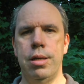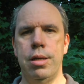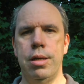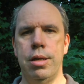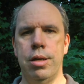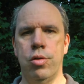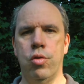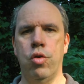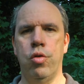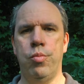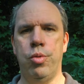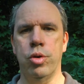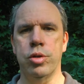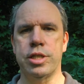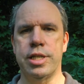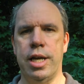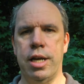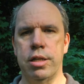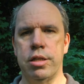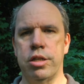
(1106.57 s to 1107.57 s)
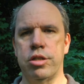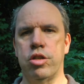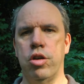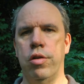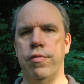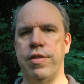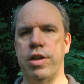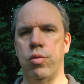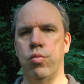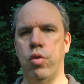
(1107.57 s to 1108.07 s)
it all boils down to
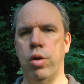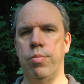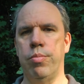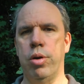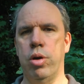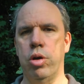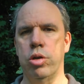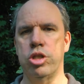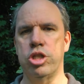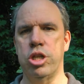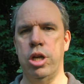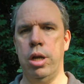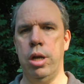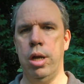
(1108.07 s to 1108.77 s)
serving one person.